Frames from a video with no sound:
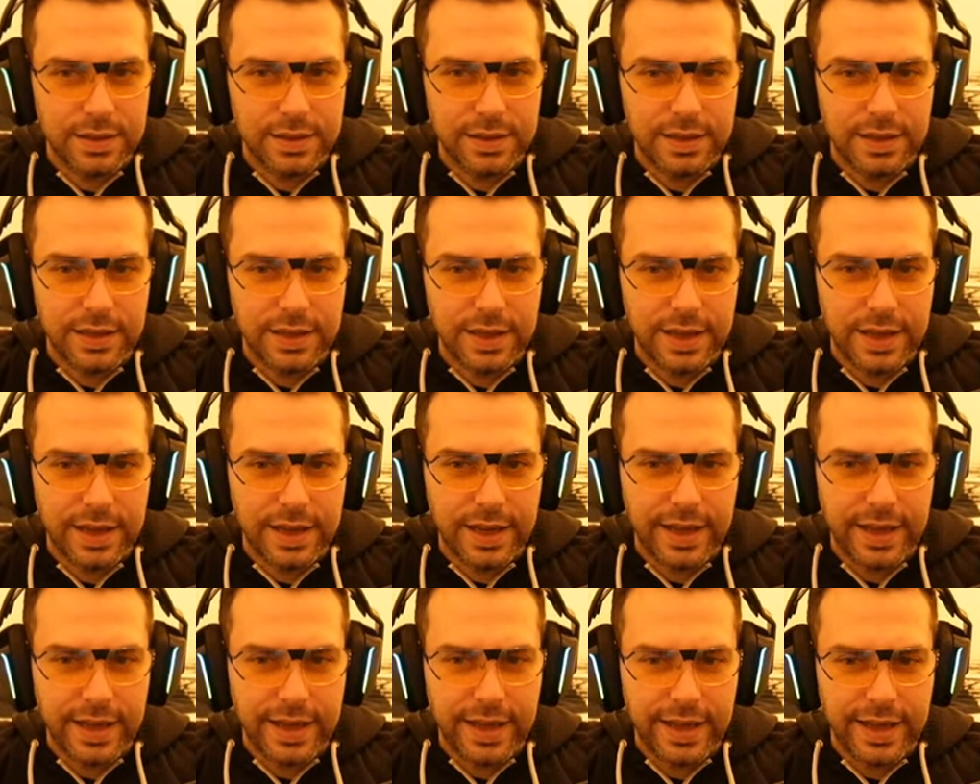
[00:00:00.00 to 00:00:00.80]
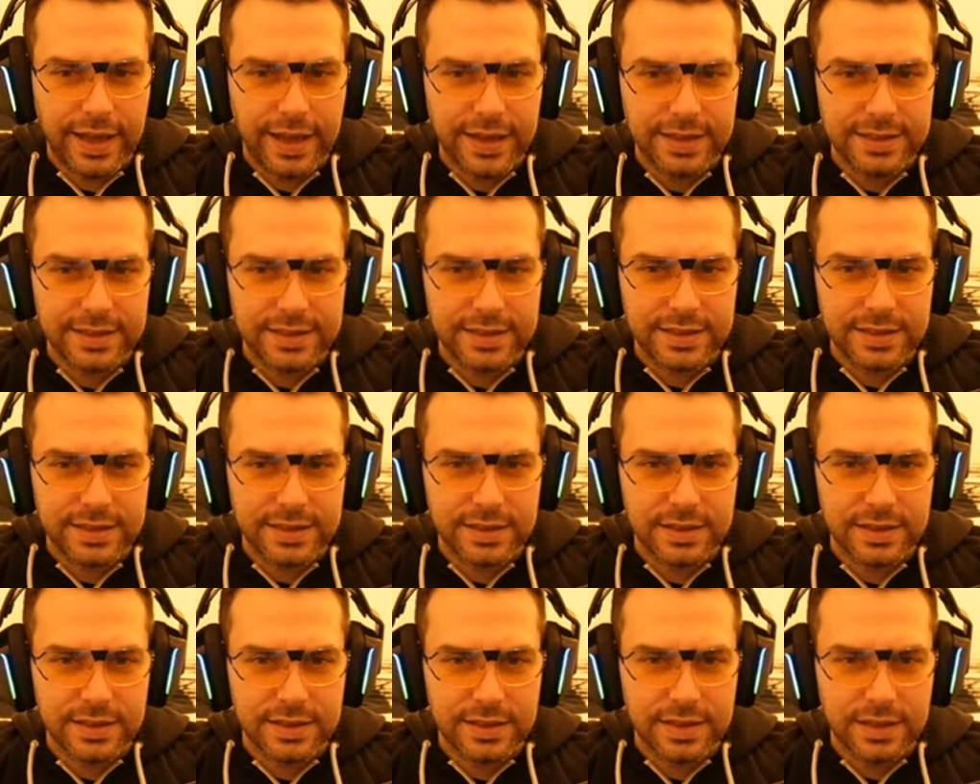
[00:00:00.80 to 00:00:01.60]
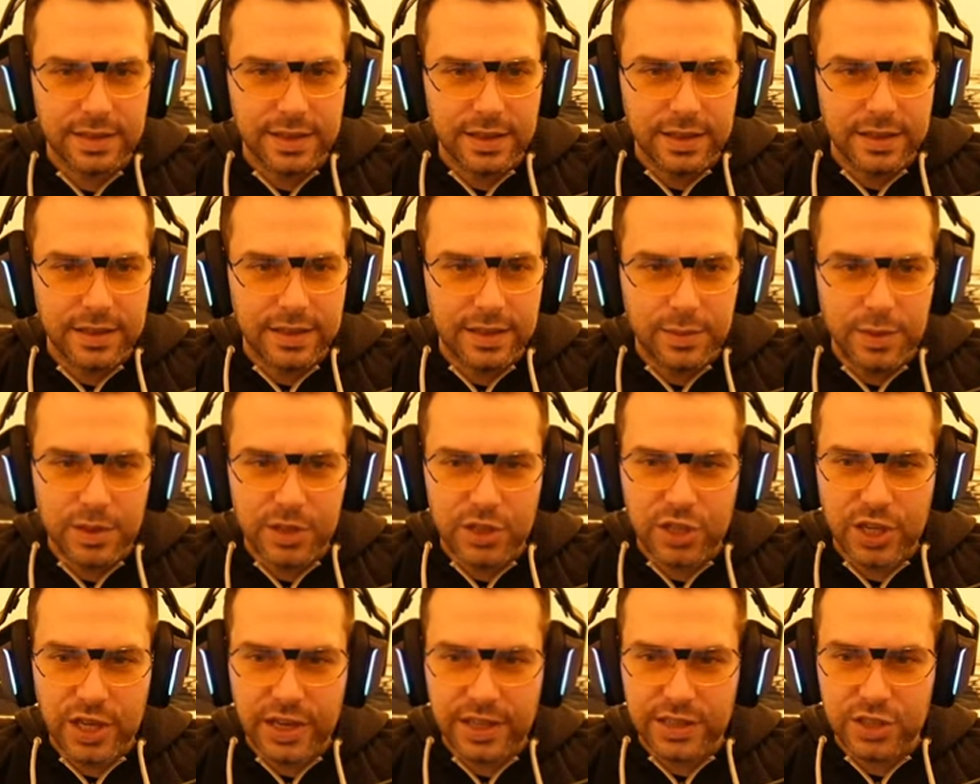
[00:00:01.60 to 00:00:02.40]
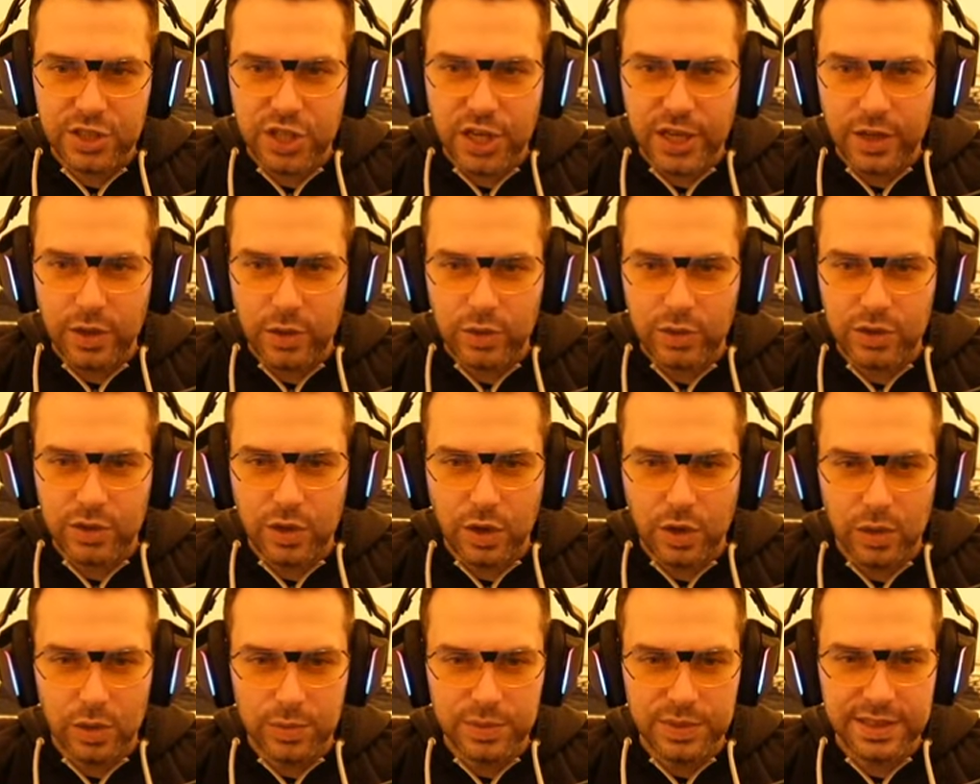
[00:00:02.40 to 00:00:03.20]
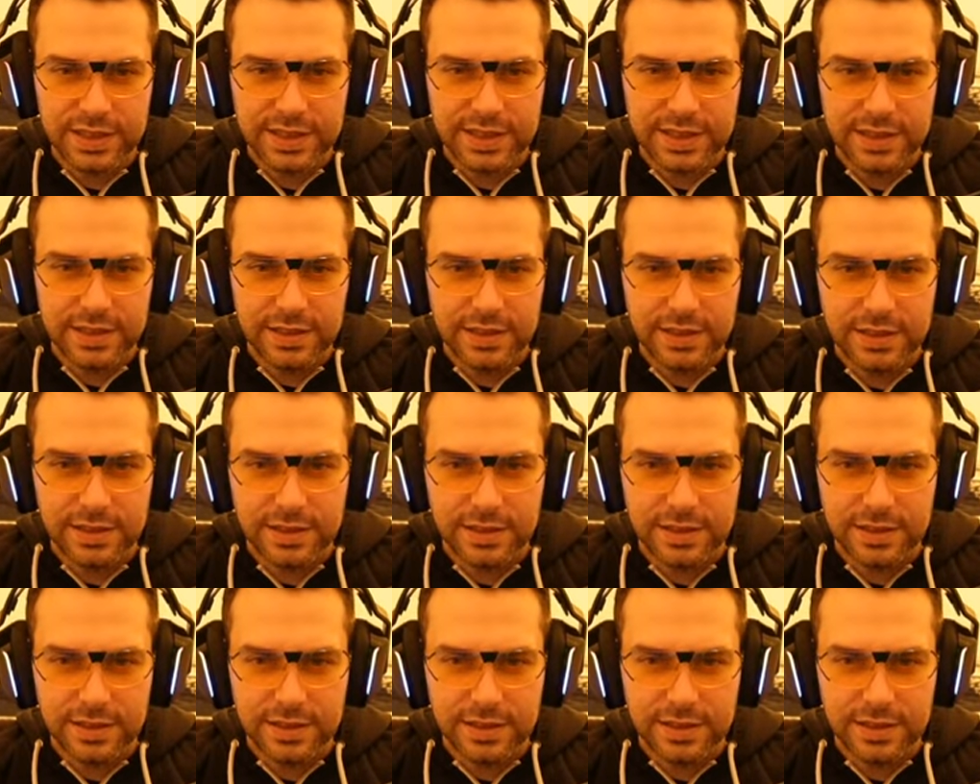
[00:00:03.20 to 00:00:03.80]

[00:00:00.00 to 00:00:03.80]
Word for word: Next. Did we check out Gollum's gear?